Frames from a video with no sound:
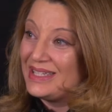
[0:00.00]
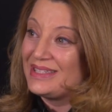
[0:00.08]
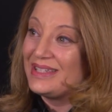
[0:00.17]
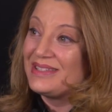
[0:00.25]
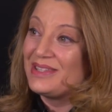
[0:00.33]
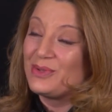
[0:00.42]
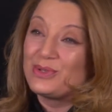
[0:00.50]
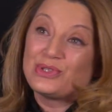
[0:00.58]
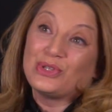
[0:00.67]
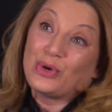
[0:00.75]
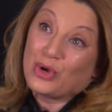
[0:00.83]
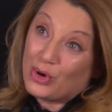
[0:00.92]
Since there was
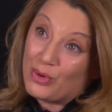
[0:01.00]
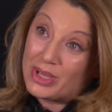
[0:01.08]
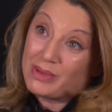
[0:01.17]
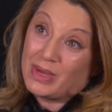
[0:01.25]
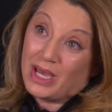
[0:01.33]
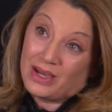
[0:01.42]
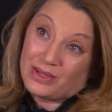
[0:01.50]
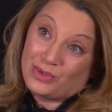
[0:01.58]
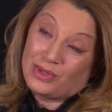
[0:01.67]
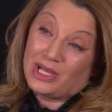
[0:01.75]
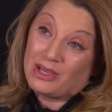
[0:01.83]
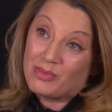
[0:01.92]
no going back
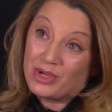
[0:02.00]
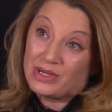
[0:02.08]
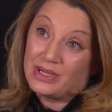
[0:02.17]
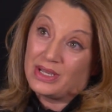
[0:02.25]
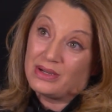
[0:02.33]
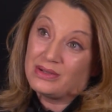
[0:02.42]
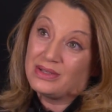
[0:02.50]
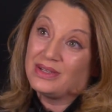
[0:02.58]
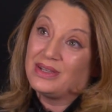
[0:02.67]
to Liberia,